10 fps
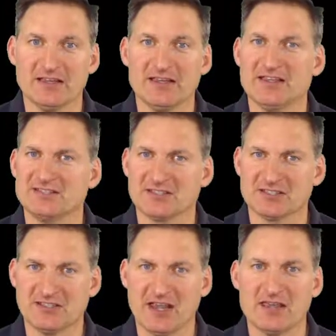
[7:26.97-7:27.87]
is the
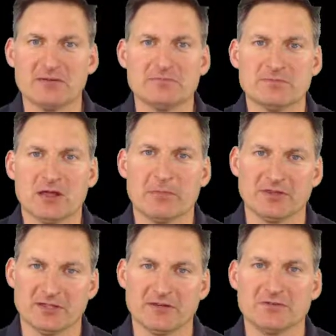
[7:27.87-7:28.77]
same, but
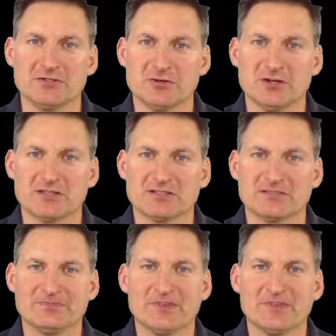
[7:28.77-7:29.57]
the different units?